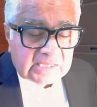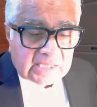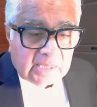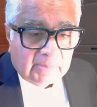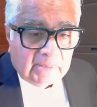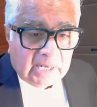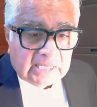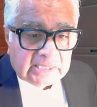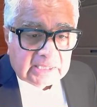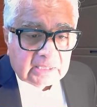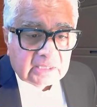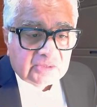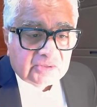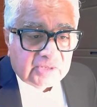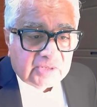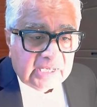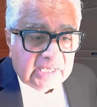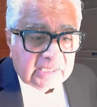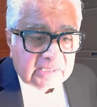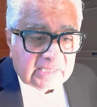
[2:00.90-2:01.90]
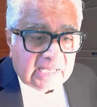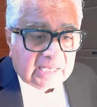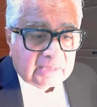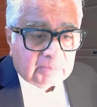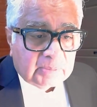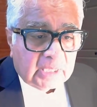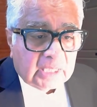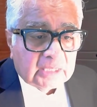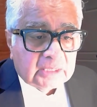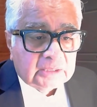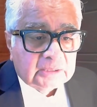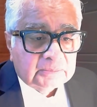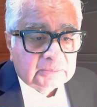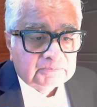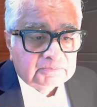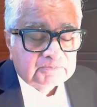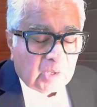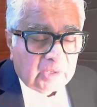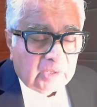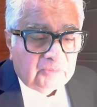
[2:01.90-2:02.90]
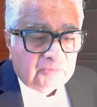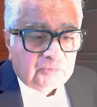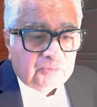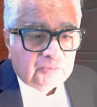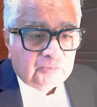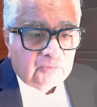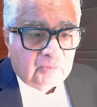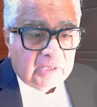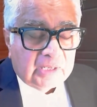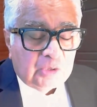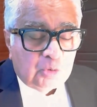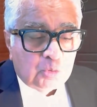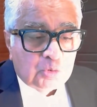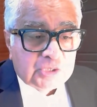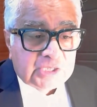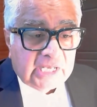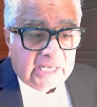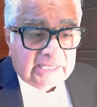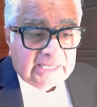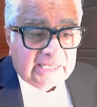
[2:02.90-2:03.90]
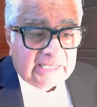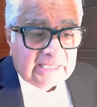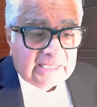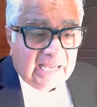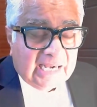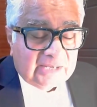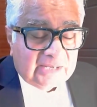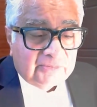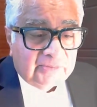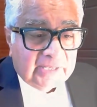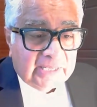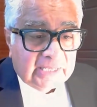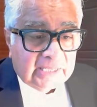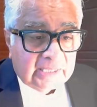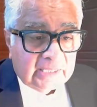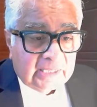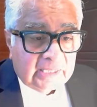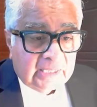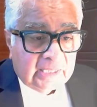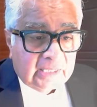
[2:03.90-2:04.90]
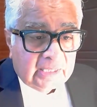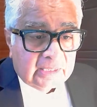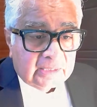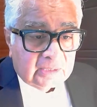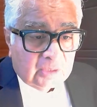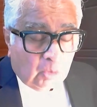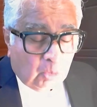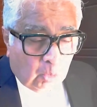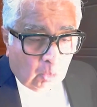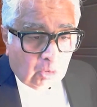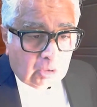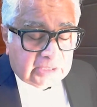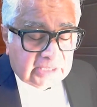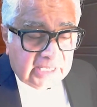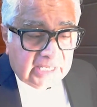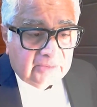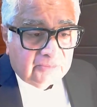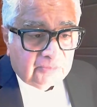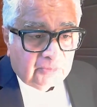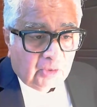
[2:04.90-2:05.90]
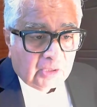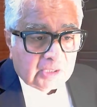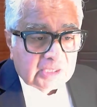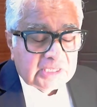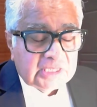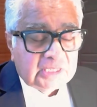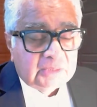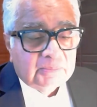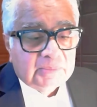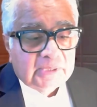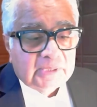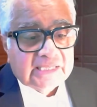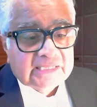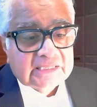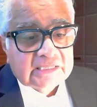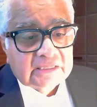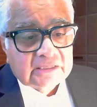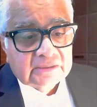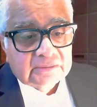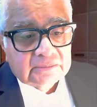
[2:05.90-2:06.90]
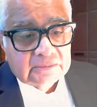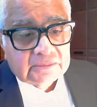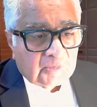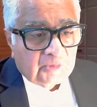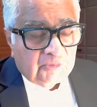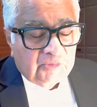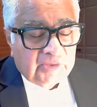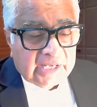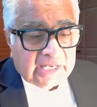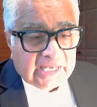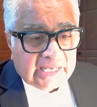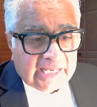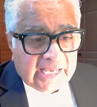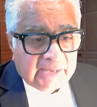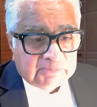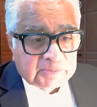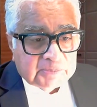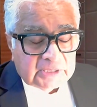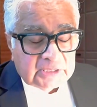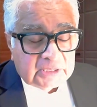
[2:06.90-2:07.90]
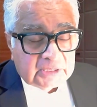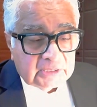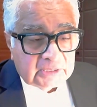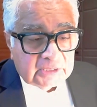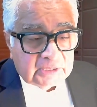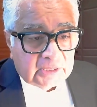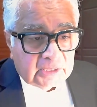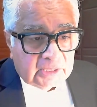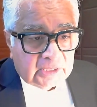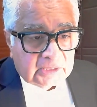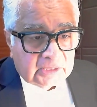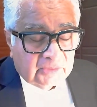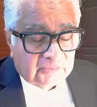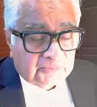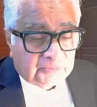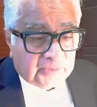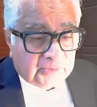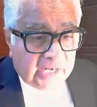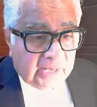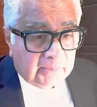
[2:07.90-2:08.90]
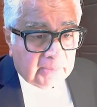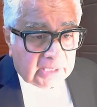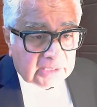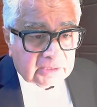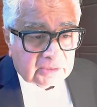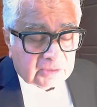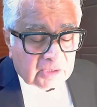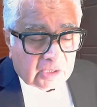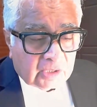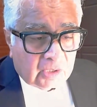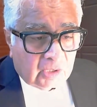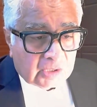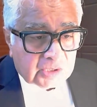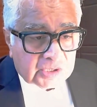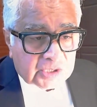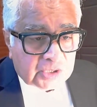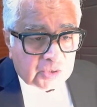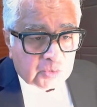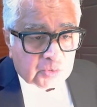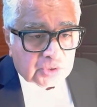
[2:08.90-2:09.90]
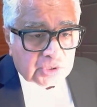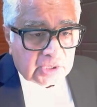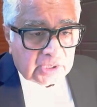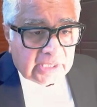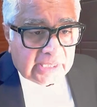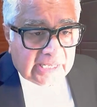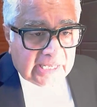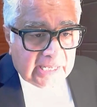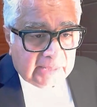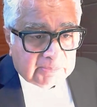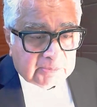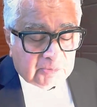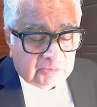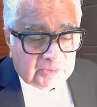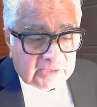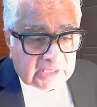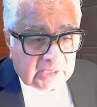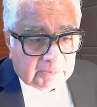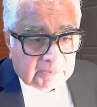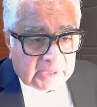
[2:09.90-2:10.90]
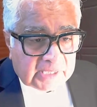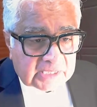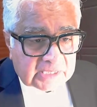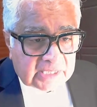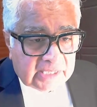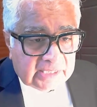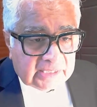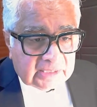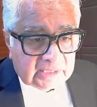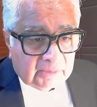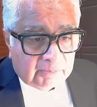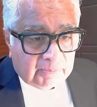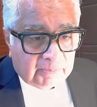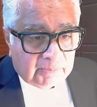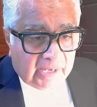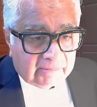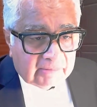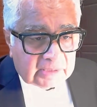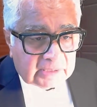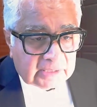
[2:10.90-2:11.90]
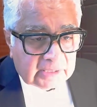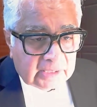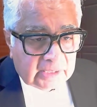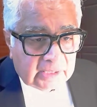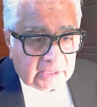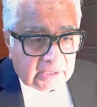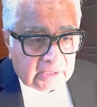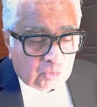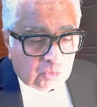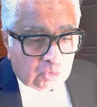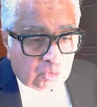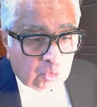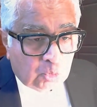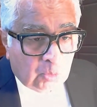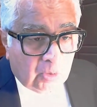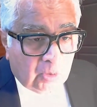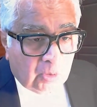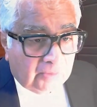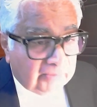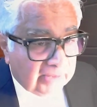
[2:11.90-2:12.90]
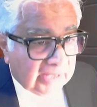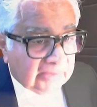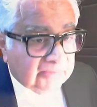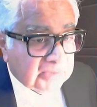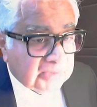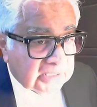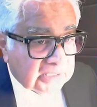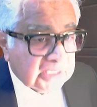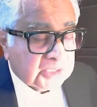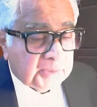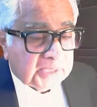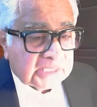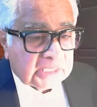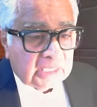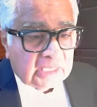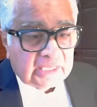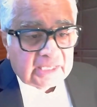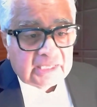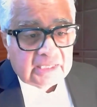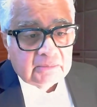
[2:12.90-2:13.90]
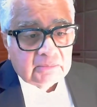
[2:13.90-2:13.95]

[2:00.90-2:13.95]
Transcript: And sub-article 3 is that plug. Now, if one looks at it that way, the whole thing falls in place. We kept, the framers of the constitution kept with the president the power to do away with this special